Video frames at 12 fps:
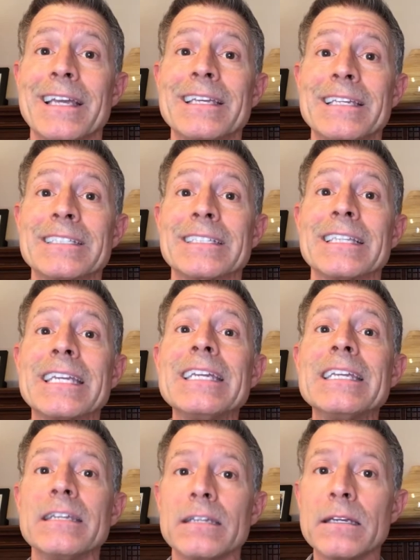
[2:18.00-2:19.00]
is
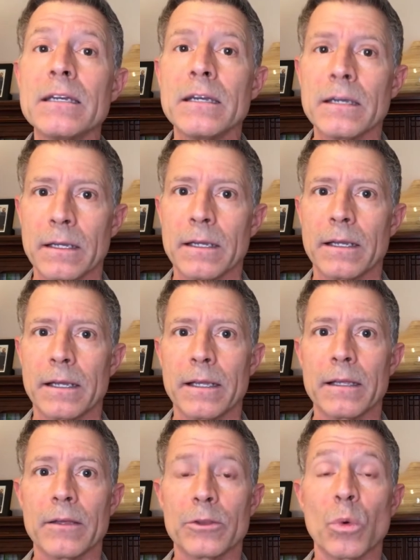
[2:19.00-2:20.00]
leading
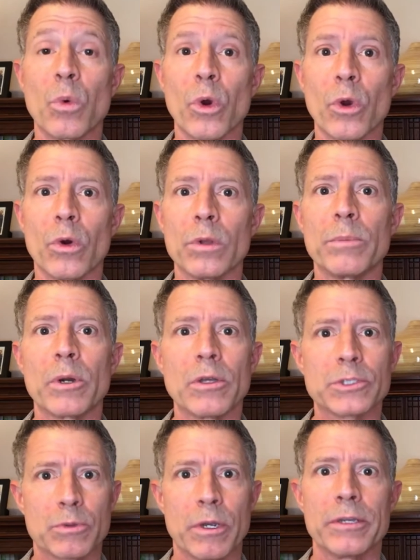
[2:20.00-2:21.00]
the world, but
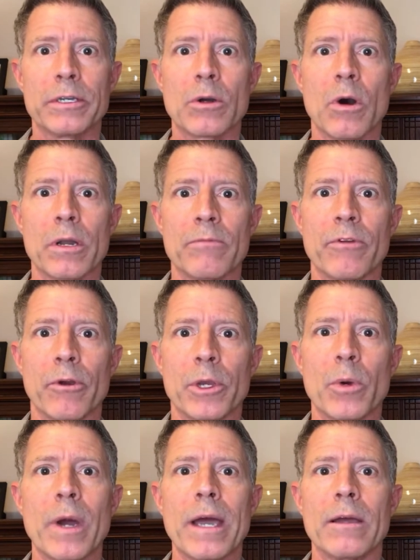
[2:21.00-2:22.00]
Australia caught up very
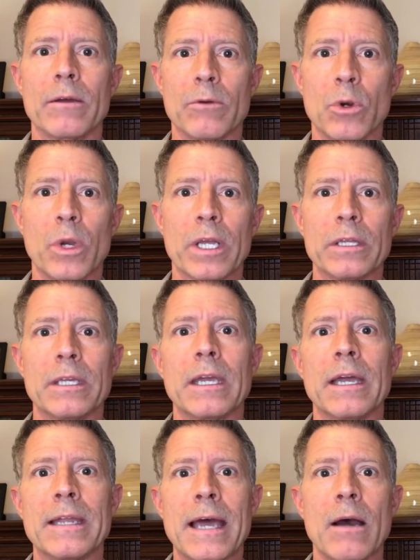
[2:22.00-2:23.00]
quickly,
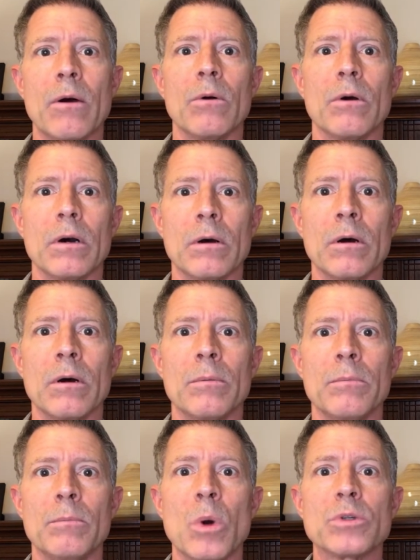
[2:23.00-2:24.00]
and now
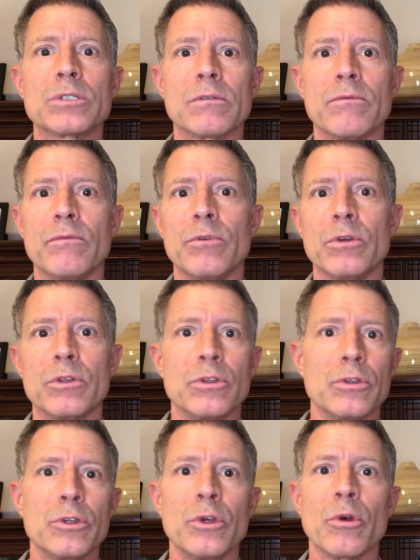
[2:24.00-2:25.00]
most of
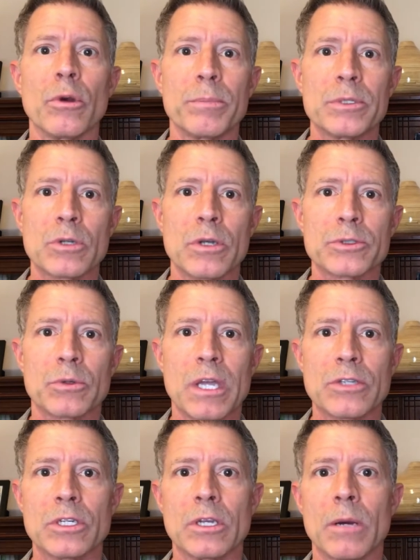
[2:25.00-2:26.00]
Europe is also
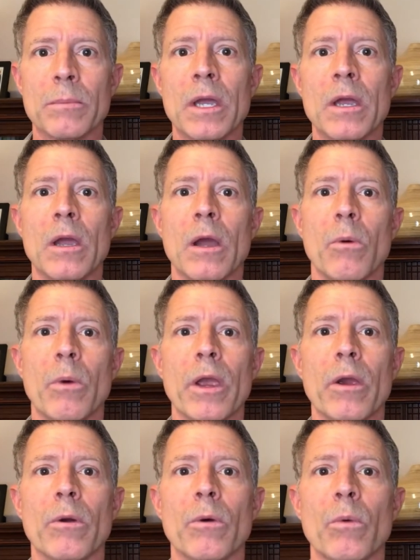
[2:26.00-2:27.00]
catching up,
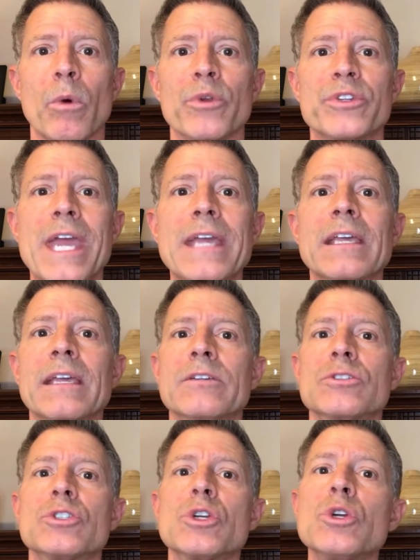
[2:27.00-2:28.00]
where we're taking
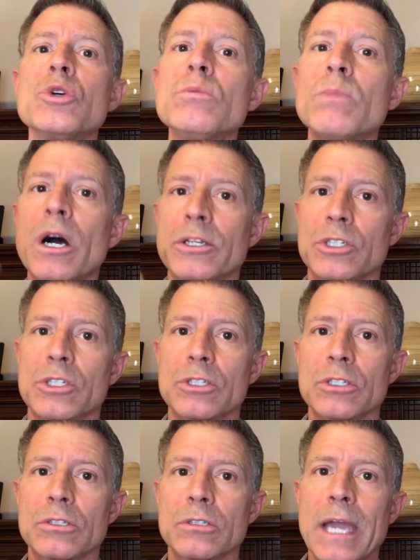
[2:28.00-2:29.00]
in too
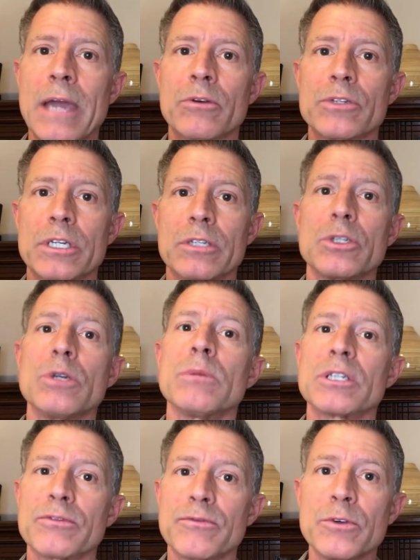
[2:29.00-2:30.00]
much energy, too
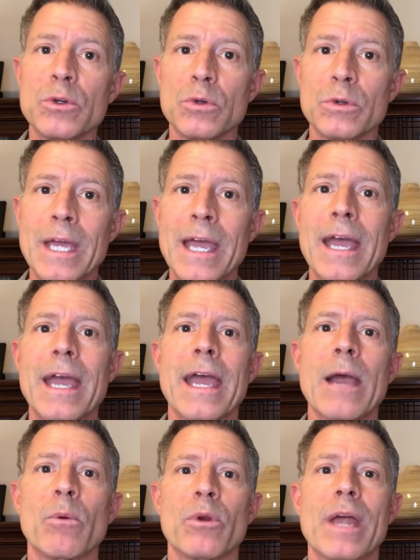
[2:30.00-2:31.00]
much food,
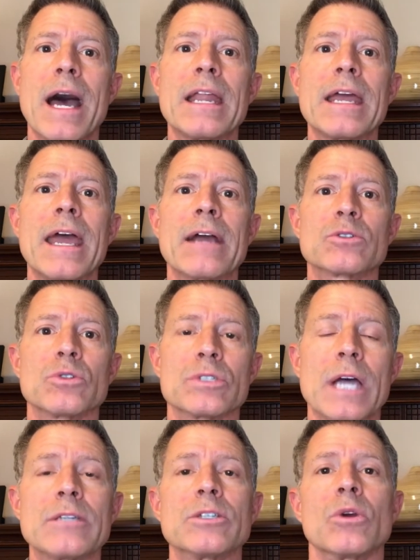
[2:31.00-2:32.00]
and we're not
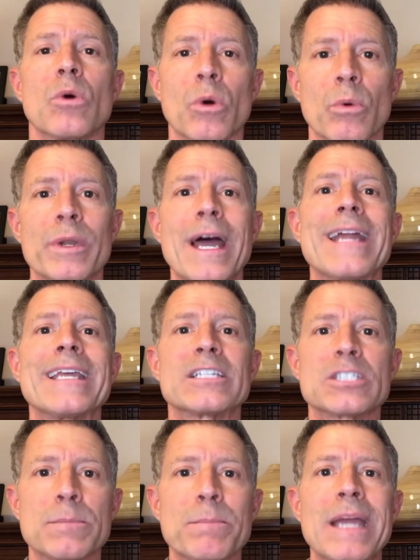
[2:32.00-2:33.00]
exercising or we're not
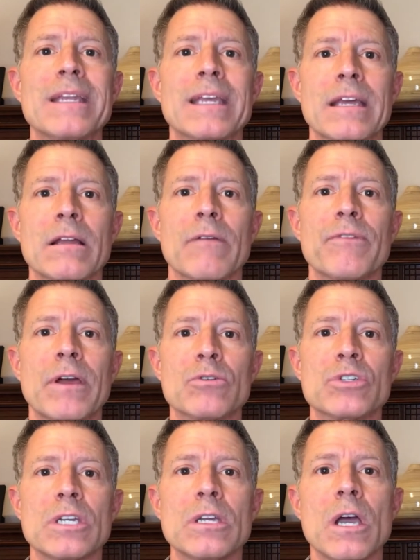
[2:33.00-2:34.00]
expending enough
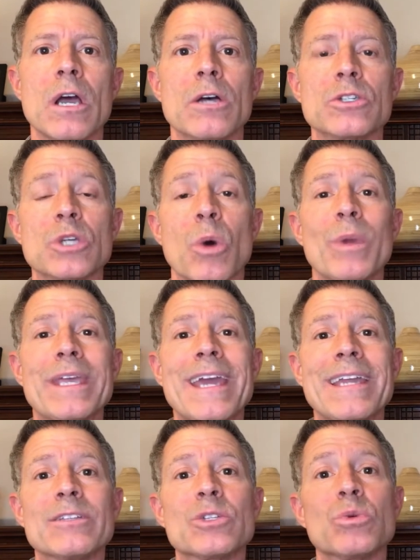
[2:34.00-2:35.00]
energy, so we
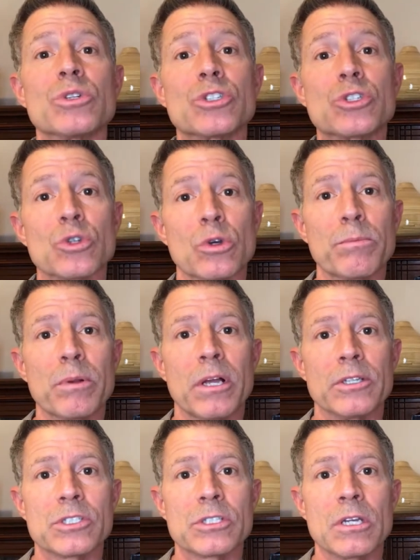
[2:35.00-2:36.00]
get into a
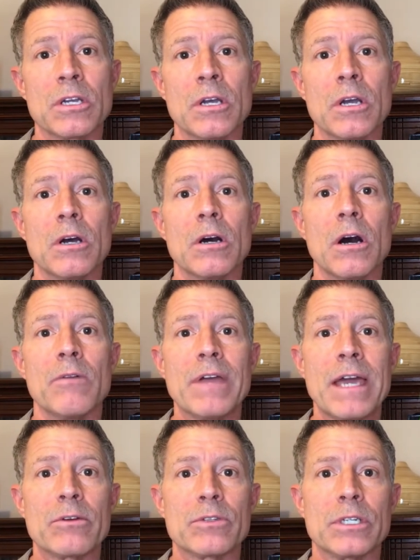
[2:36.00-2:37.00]
surplus of
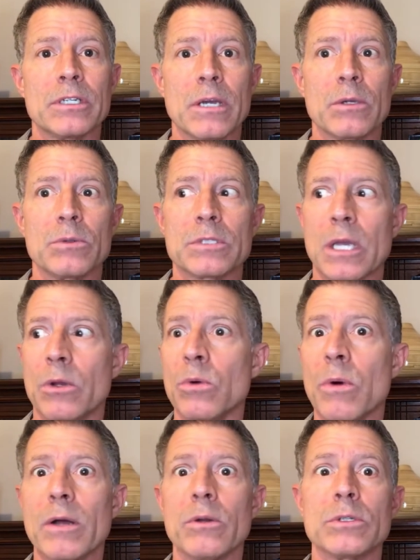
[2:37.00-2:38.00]
energy. Now you would say,
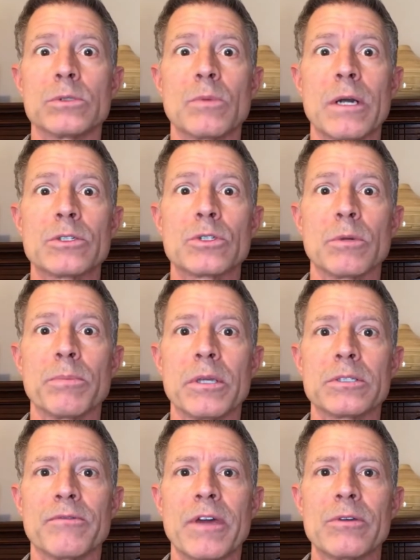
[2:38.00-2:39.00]
who doesn't want a
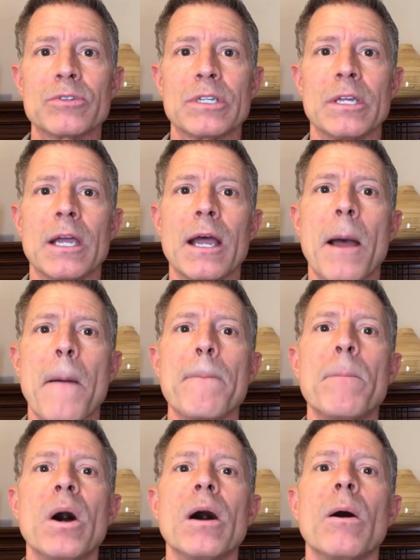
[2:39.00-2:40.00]
surplus of energy?
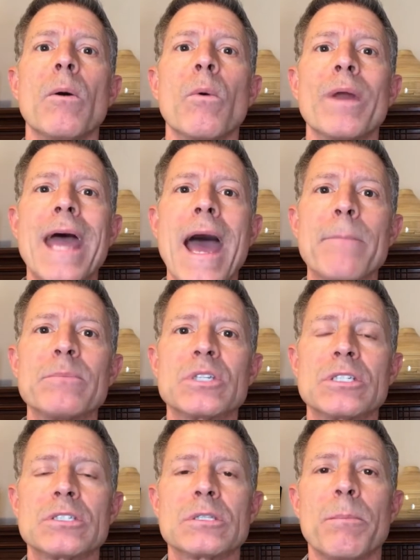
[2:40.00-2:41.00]
But what happens
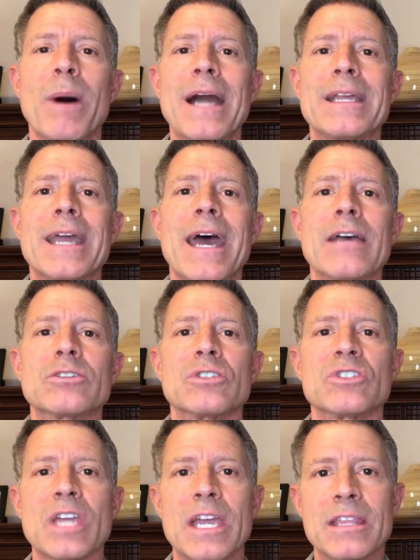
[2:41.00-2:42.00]
is the body has to
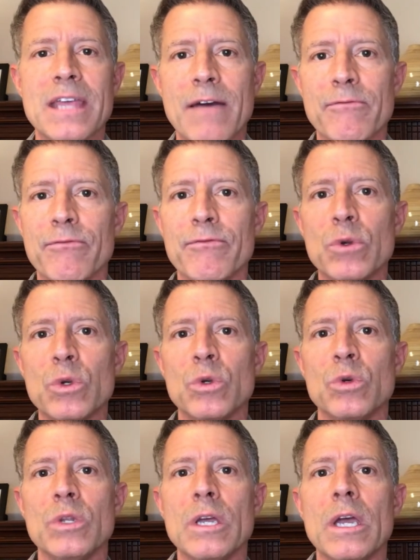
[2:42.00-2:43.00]
take that
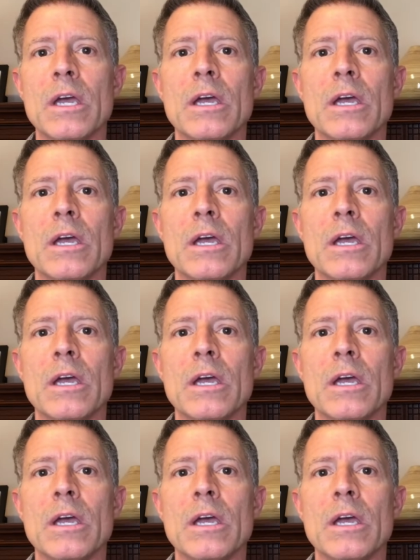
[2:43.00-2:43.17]
food